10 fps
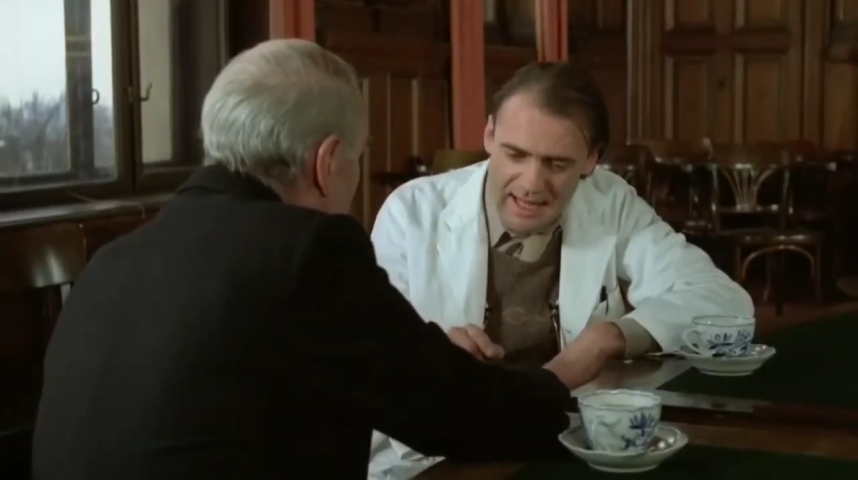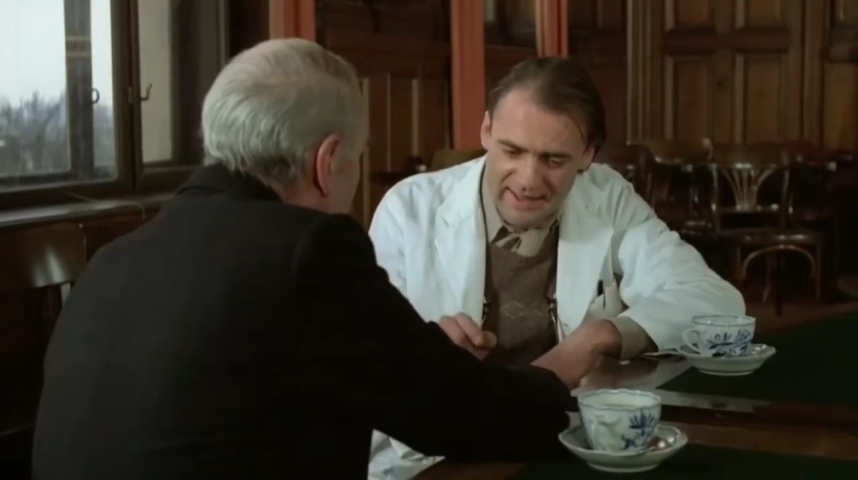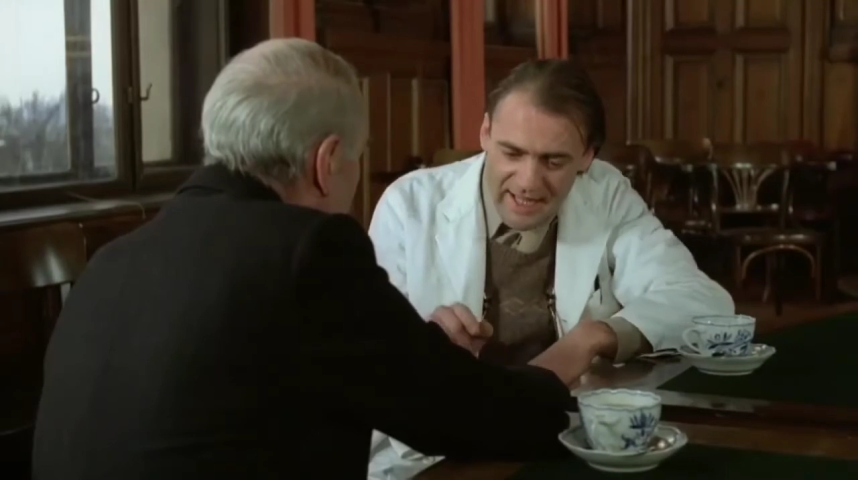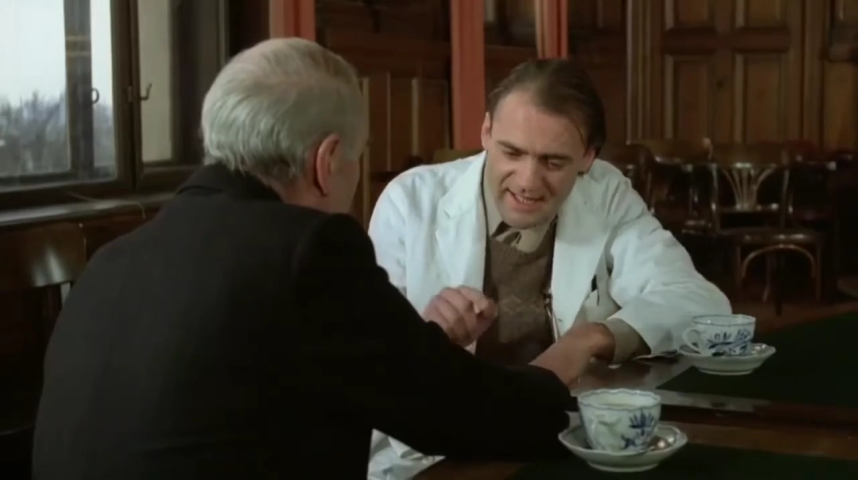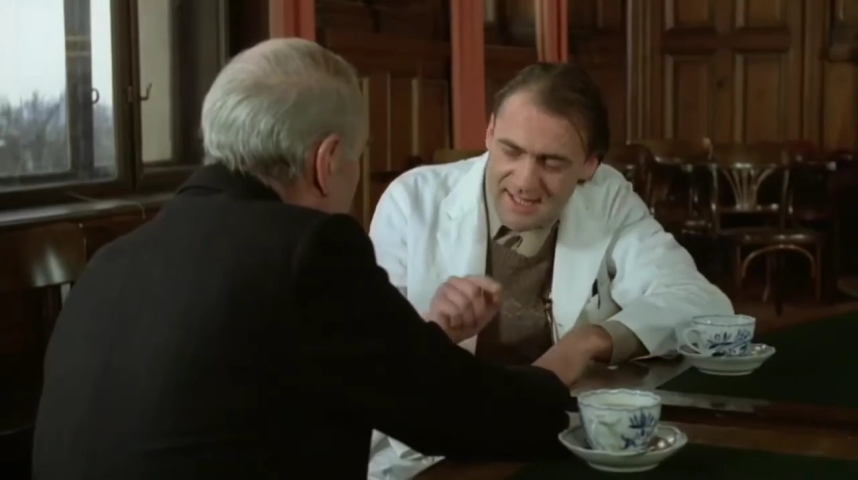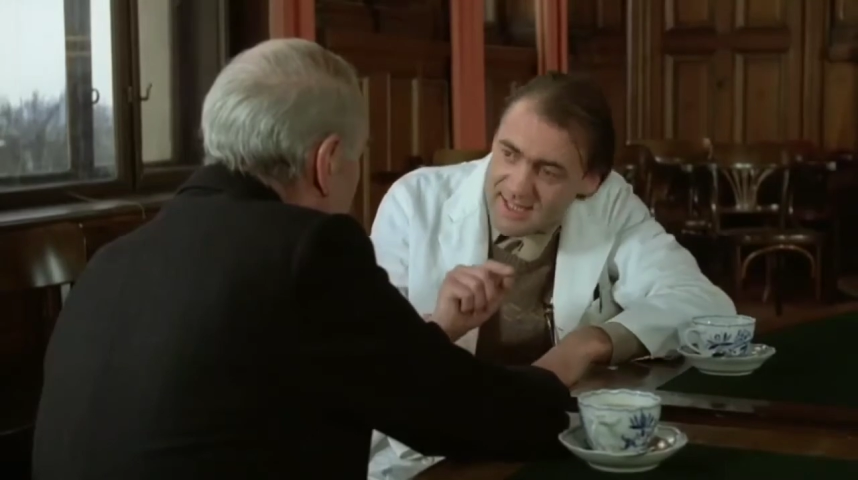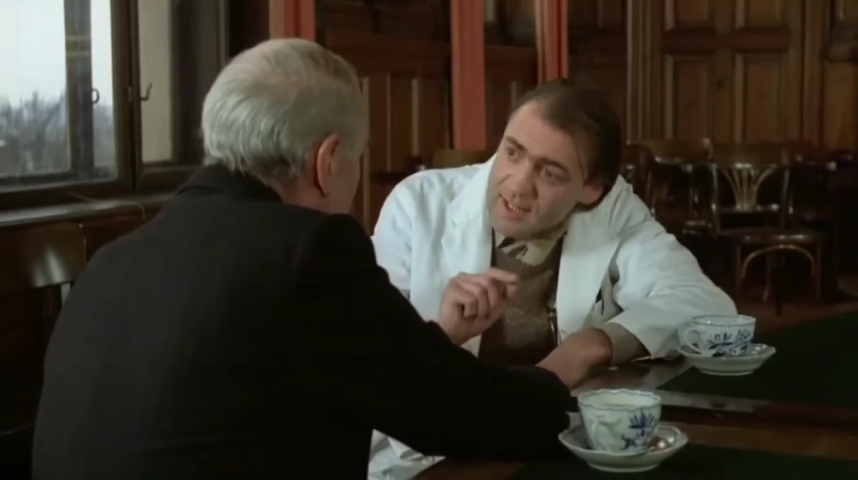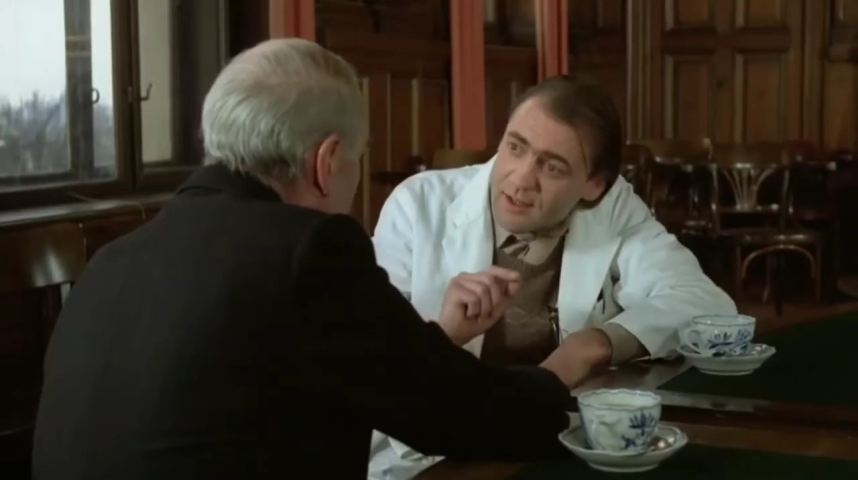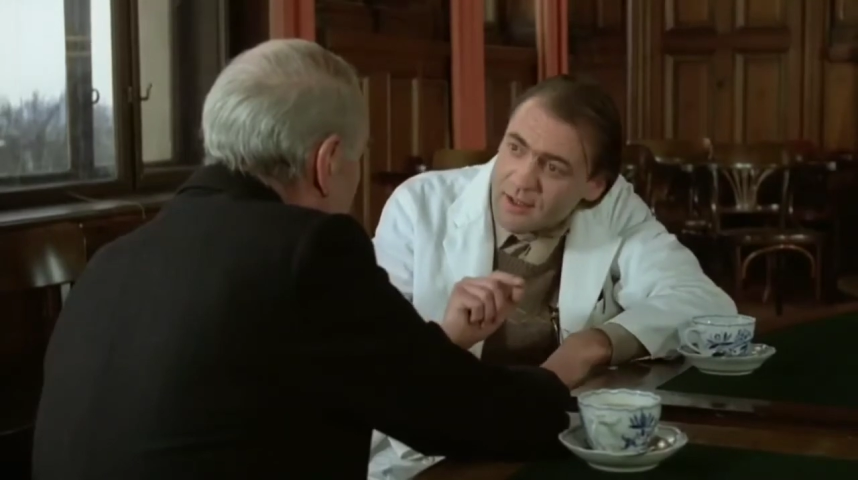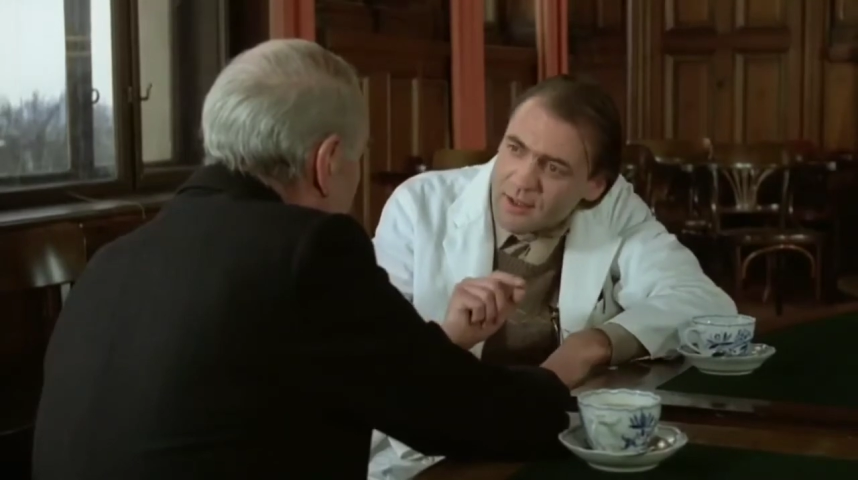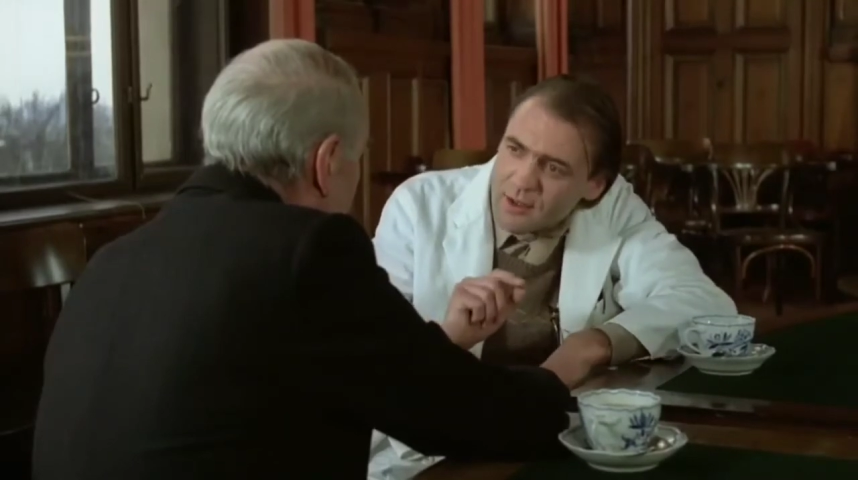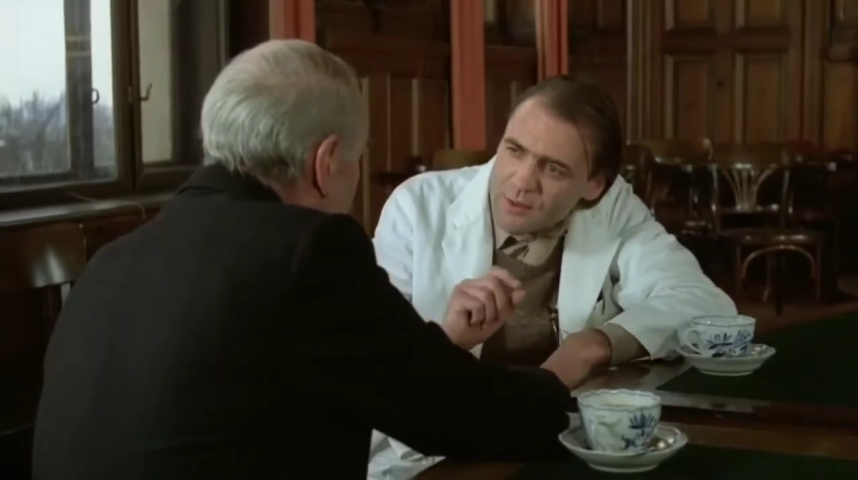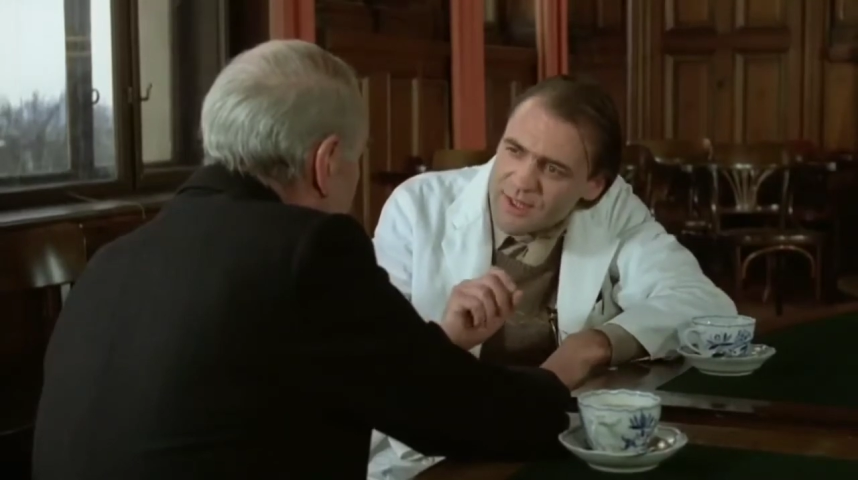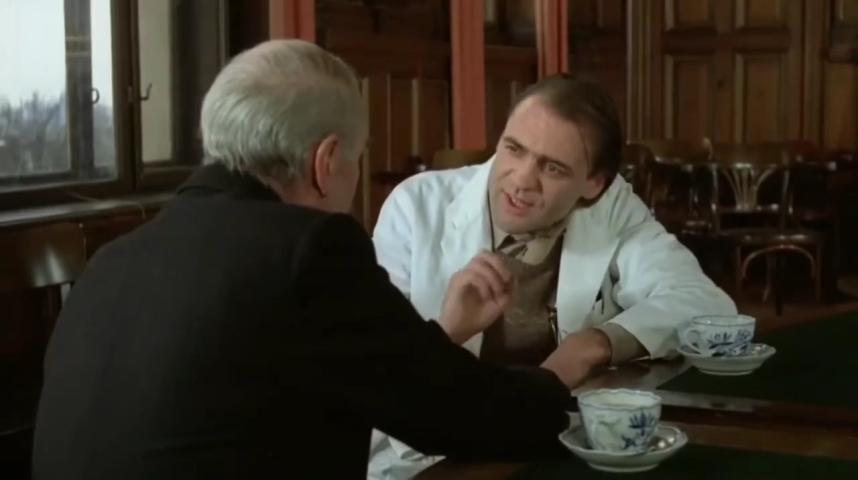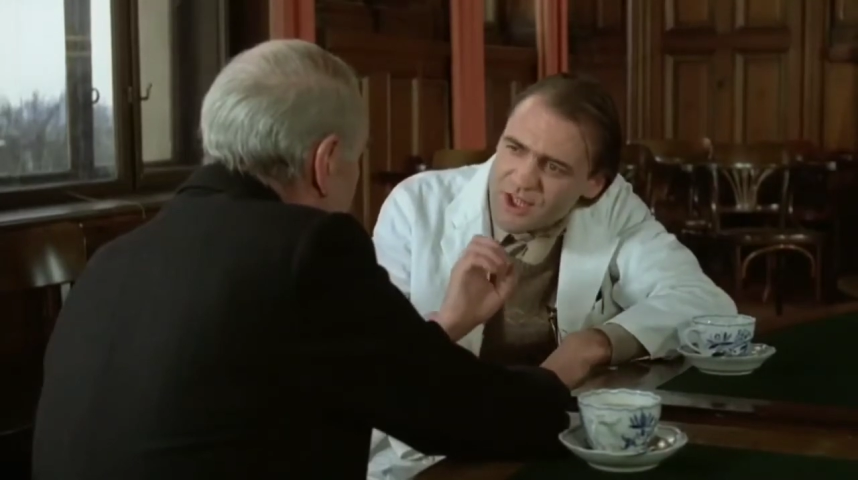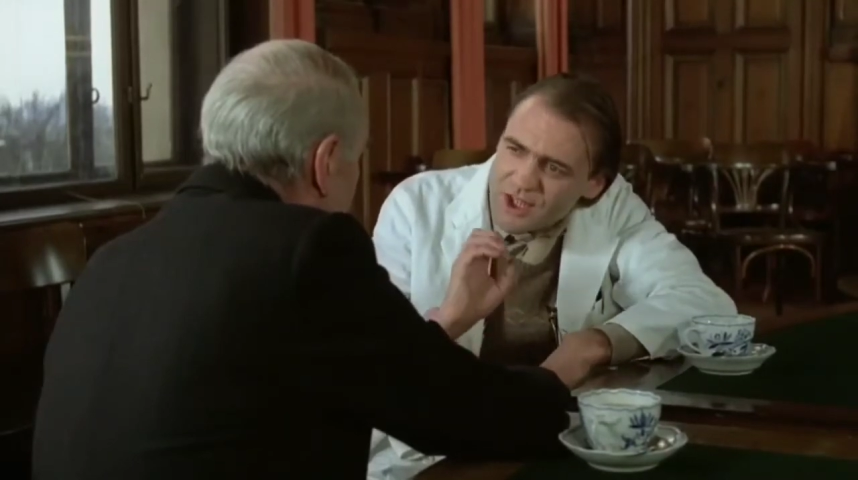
That cell, with its